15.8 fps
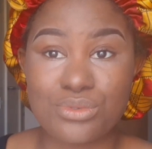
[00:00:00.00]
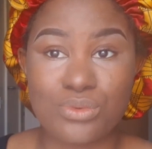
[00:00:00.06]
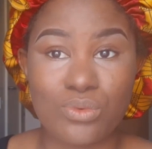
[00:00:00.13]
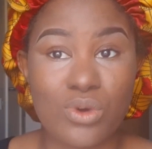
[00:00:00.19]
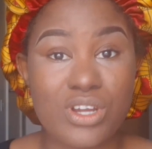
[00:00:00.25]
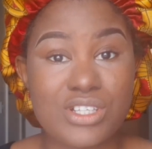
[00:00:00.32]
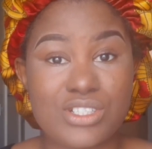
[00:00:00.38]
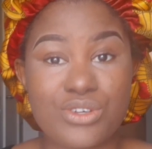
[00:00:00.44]

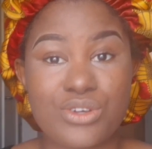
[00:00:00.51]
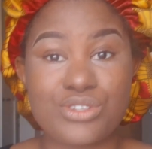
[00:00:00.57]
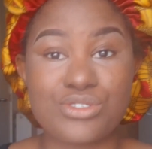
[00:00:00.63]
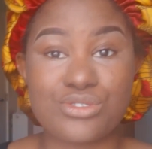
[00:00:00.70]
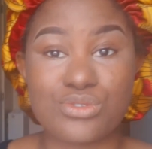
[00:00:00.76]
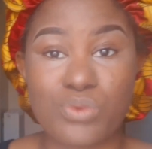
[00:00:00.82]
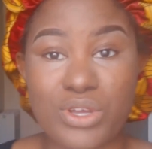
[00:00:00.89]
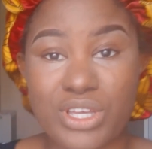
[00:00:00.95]
What is he going
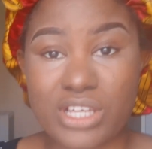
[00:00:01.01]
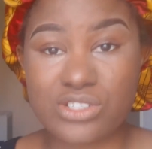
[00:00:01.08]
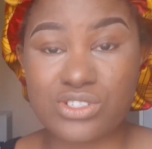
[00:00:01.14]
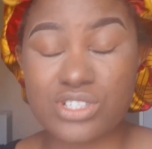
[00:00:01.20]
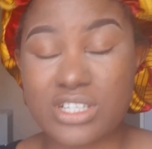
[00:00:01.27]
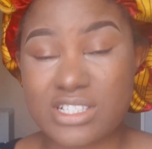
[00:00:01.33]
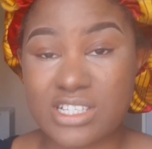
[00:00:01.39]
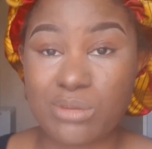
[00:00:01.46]
to do when you get to
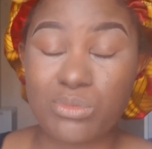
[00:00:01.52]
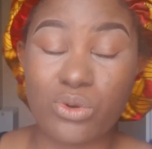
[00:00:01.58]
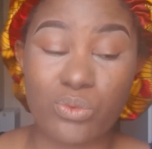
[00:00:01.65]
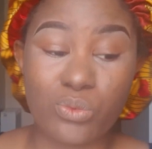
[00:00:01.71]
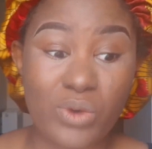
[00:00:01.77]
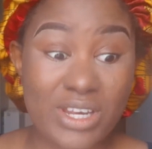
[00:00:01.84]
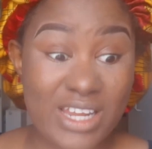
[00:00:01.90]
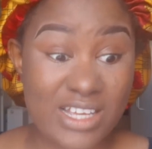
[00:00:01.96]
the exam hall?
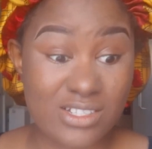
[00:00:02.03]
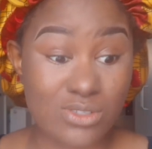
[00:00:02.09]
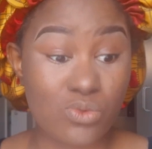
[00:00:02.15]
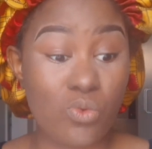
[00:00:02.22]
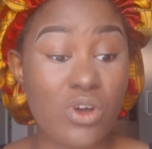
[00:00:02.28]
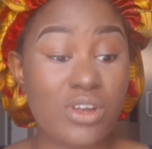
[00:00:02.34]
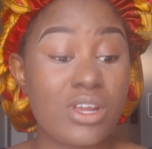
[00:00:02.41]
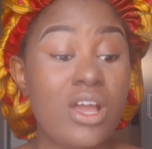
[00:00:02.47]
When there's
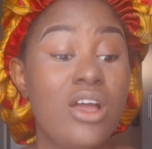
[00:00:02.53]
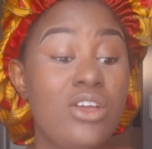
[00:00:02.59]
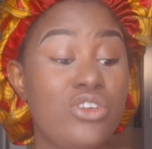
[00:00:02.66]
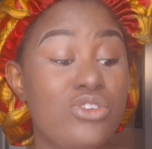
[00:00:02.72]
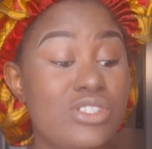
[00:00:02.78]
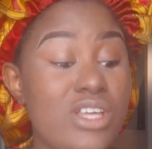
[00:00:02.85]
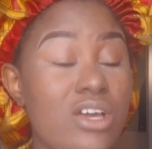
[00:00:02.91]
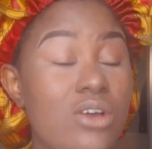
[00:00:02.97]
what
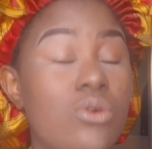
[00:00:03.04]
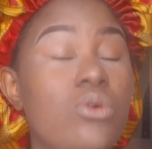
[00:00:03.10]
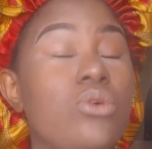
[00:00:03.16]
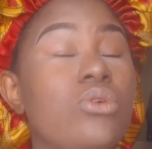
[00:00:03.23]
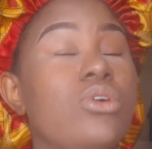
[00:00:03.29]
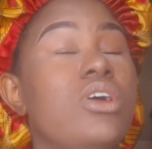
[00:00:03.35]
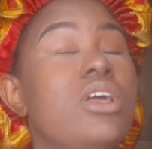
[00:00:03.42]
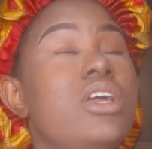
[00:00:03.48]
you say,
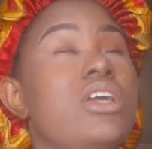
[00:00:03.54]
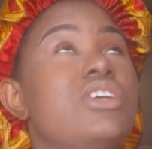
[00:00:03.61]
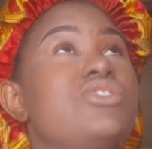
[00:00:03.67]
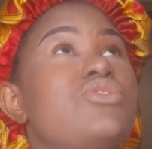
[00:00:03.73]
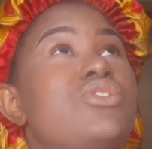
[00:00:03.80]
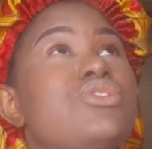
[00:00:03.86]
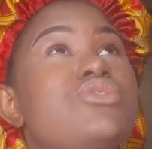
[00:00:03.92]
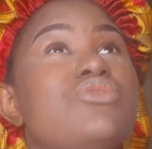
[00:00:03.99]
oh, he's
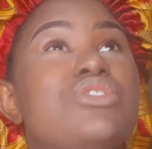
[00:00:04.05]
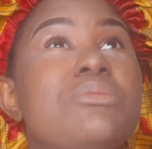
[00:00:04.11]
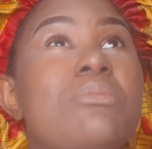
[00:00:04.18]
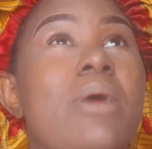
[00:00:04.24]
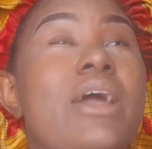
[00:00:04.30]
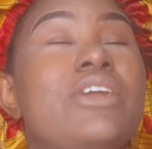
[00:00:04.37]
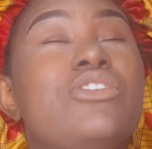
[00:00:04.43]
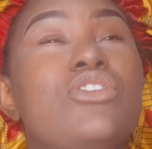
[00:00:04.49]
going to
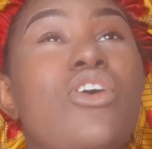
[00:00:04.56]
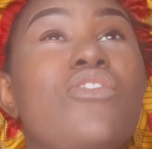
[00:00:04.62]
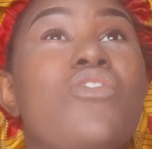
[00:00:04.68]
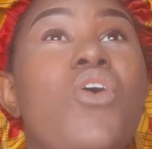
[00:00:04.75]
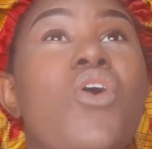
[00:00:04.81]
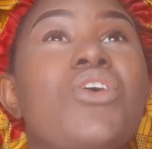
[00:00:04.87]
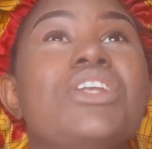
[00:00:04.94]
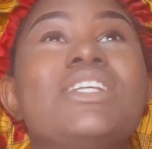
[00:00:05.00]
remind you of
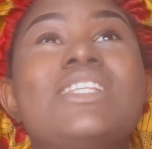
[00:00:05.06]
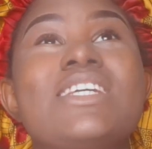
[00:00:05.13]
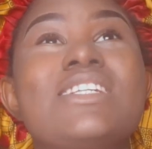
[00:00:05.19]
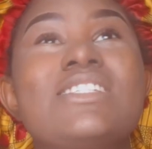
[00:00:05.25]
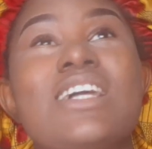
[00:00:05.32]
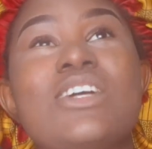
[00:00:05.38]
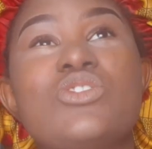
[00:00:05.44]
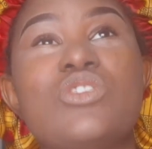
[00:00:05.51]
all the
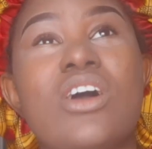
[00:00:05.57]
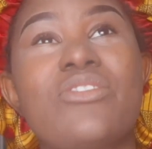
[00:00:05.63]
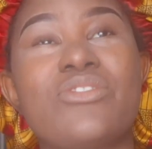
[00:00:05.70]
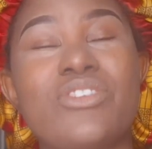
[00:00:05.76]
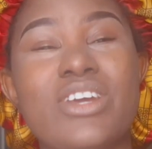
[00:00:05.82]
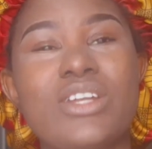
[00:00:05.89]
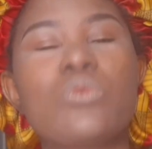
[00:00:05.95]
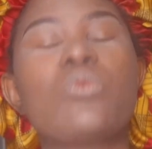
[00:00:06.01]
things that you have
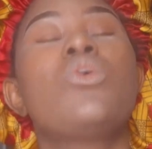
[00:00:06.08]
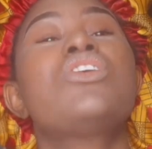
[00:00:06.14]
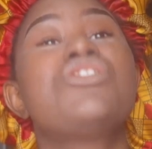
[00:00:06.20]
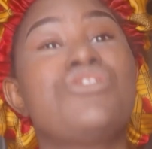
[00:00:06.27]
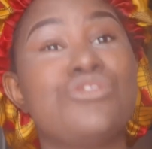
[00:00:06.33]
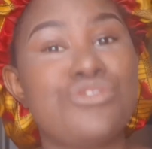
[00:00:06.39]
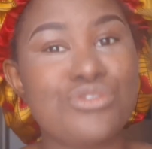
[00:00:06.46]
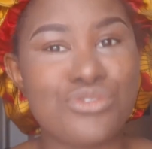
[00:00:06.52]
read. What
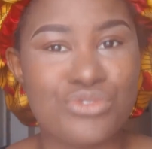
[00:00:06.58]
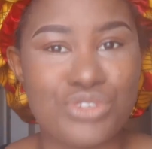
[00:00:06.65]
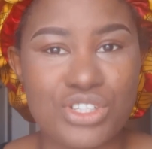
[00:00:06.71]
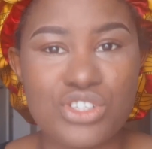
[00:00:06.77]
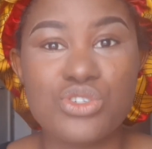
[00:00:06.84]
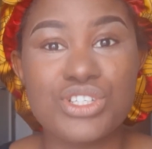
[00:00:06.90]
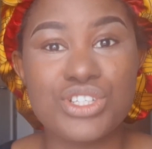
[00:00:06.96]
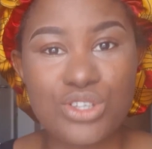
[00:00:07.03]
did you
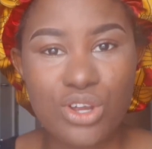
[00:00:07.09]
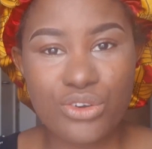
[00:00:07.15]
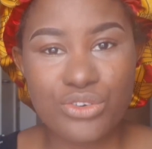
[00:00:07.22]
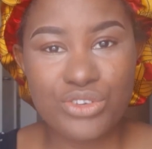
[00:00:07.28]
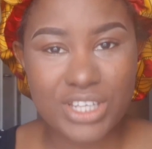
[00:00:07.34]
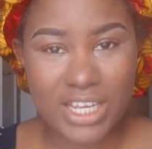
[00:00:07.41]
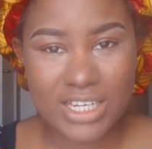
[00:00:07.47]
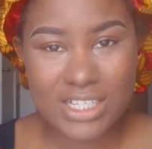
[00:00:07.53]
read? You did not
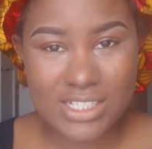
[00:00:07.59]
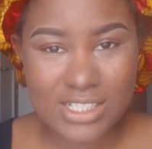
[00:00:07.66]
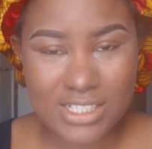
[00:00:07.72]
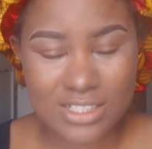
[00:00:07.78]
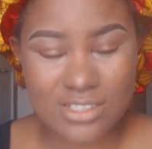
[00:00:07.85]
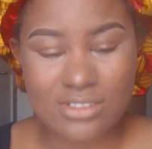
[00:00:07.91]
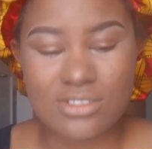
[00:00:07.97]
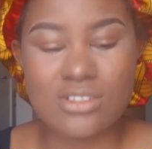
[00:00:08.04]
read
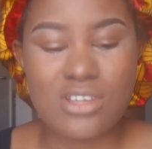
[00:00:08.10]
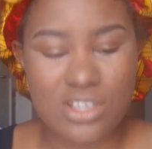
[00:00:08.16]
anything.